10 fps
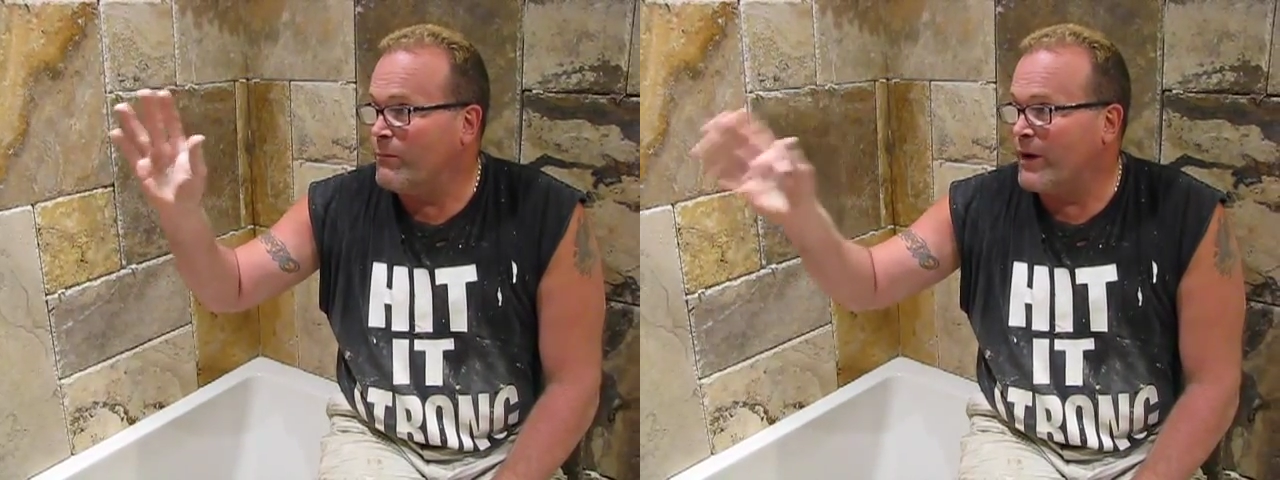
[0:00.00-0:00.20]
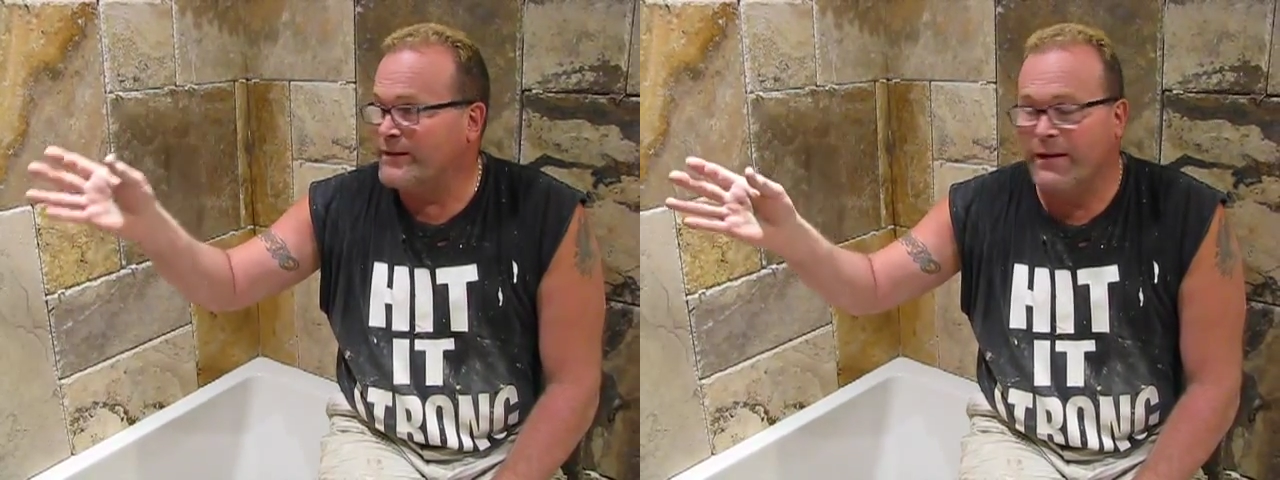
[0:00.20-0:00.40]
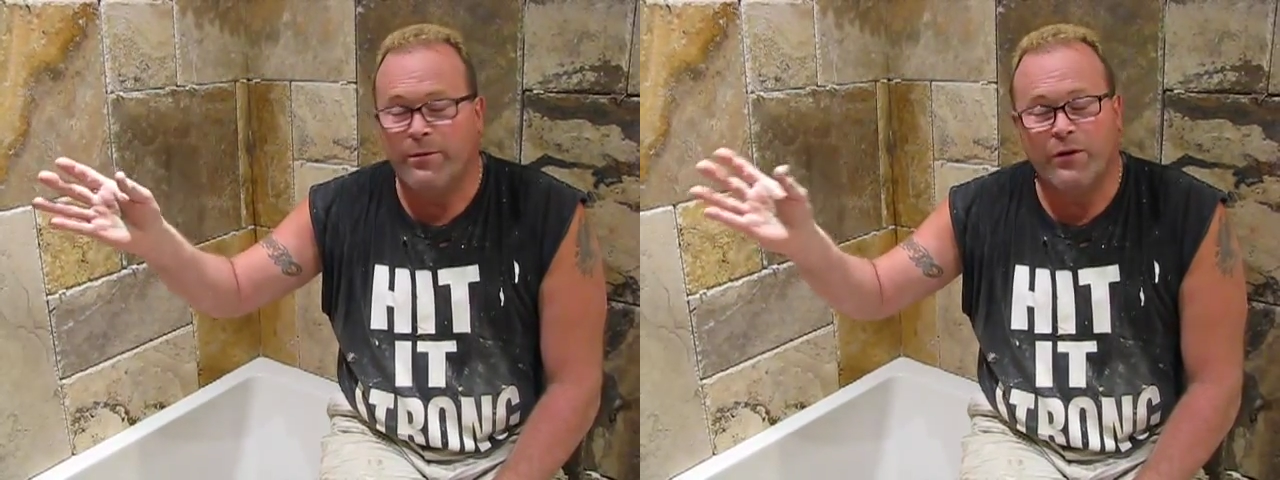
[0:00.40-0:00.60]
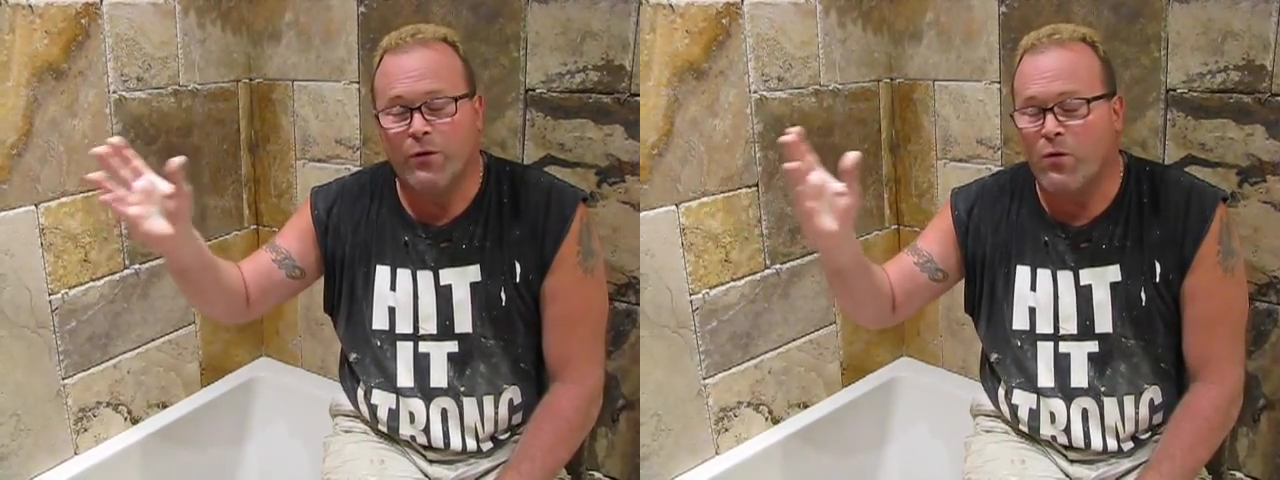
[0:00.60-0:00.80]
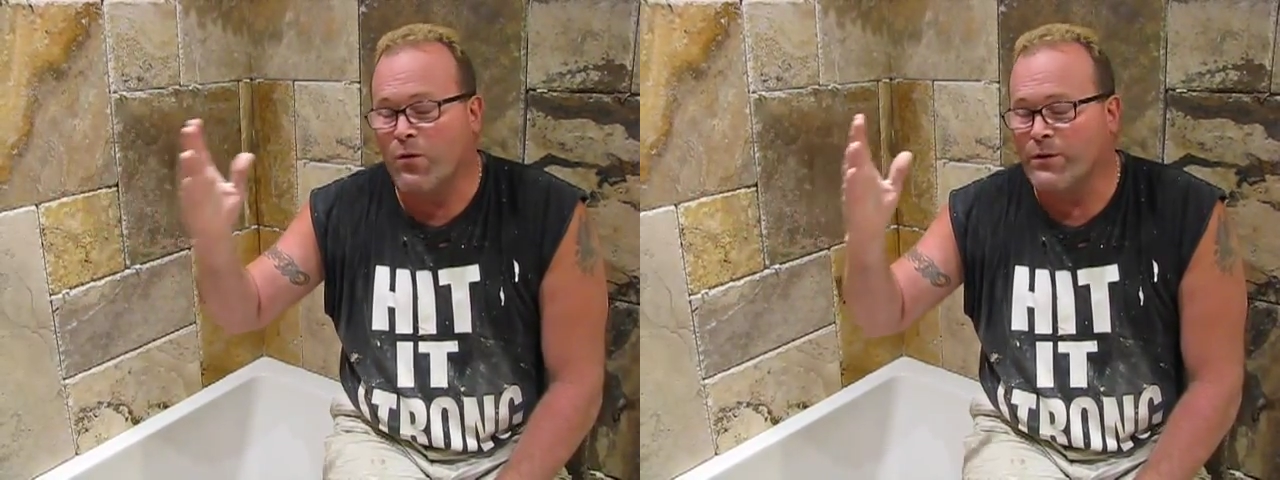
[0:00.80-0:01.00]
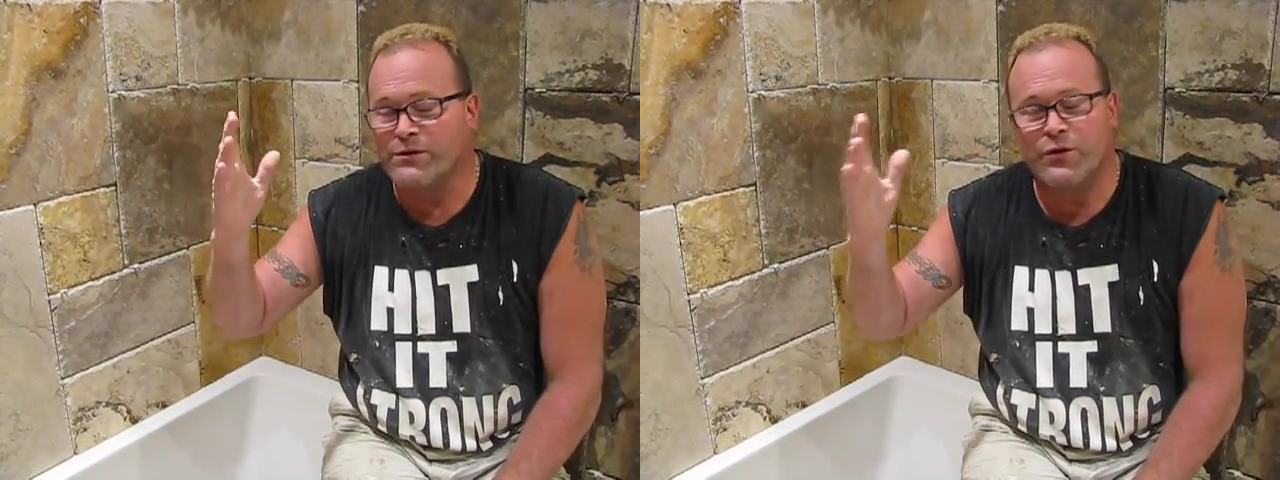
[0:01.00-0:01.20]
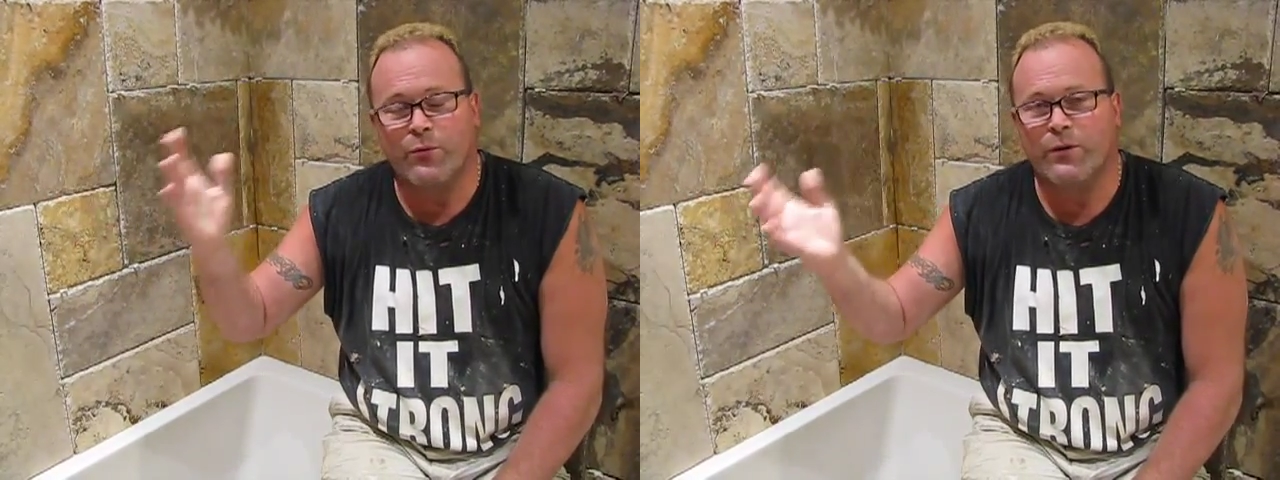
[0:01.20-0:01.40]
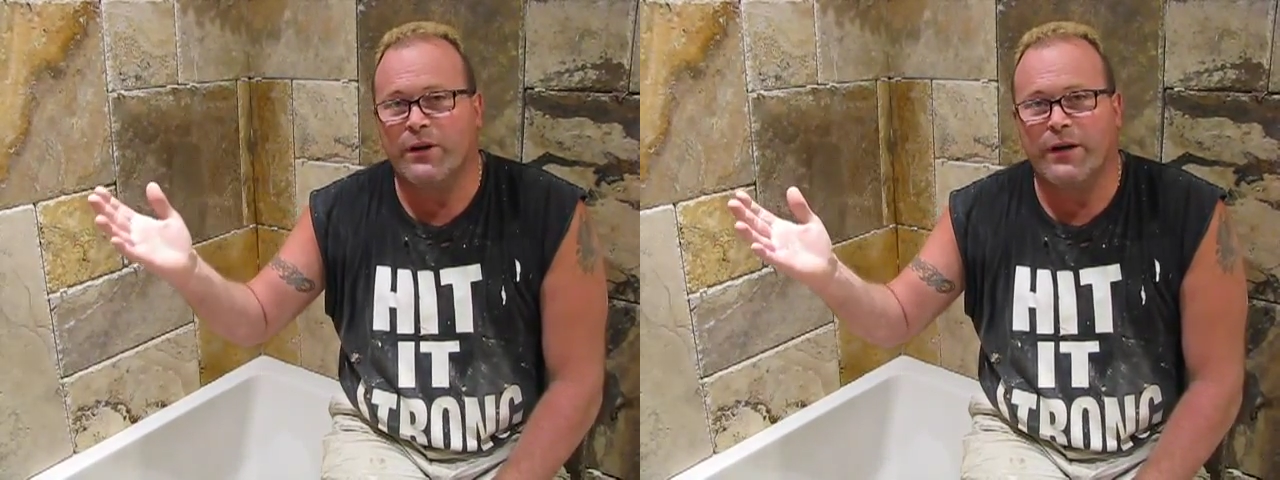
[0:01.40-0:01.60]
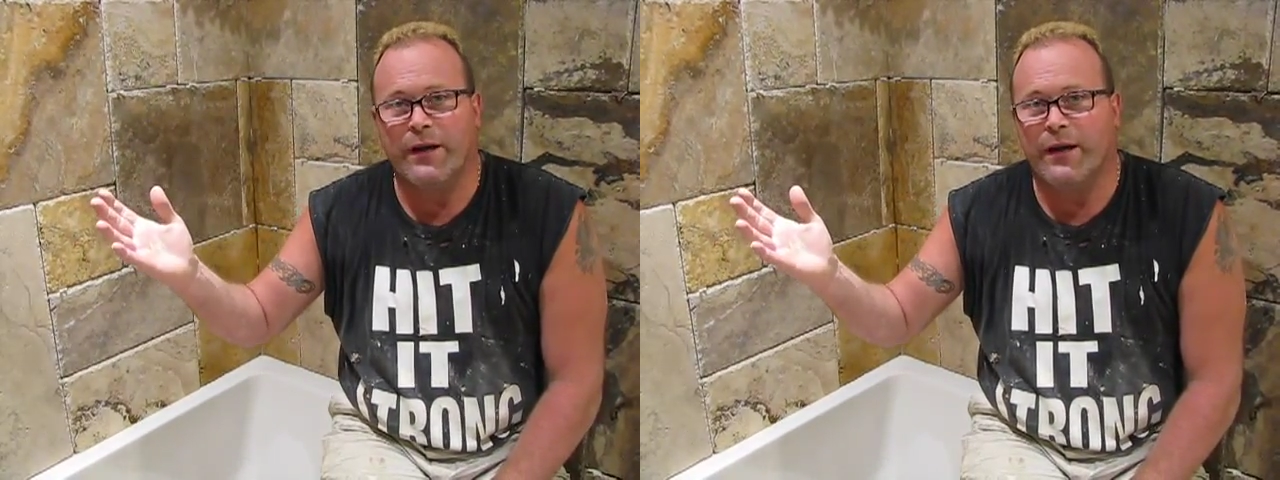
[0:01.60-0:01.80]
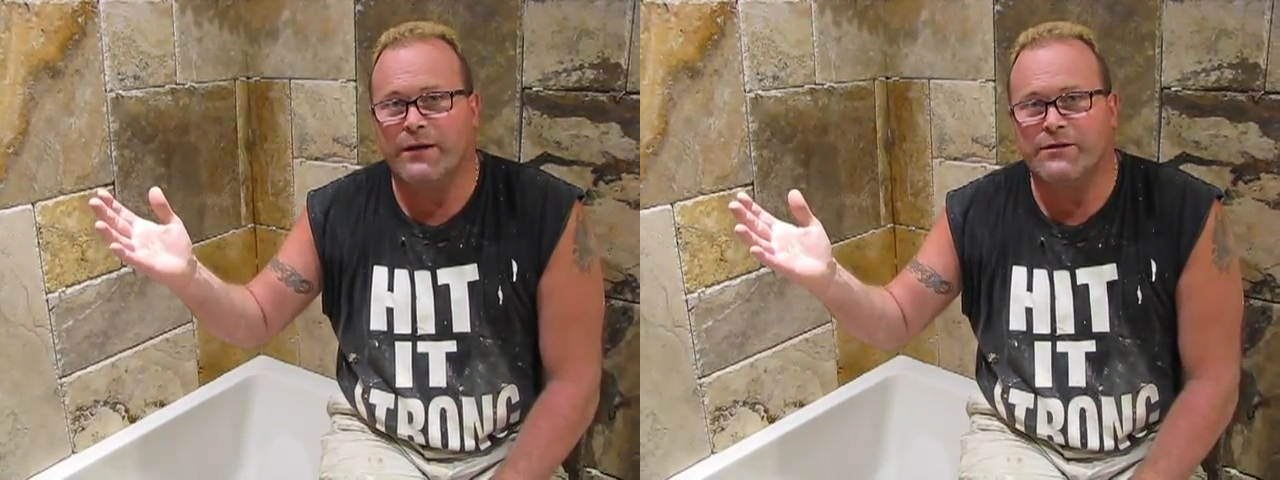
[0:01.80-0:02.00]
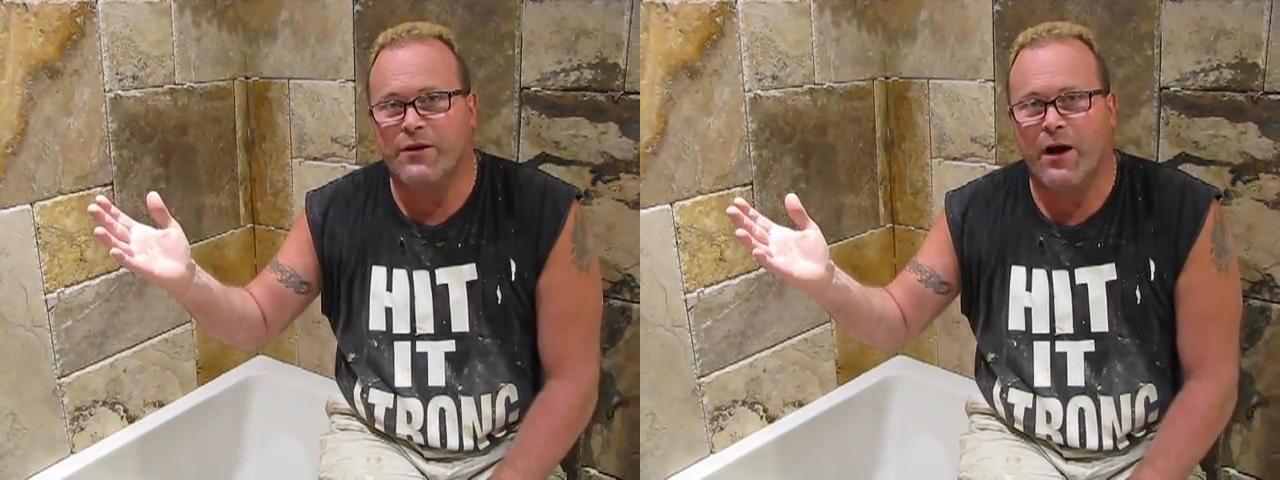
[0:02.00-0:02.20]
By taping the corners, it's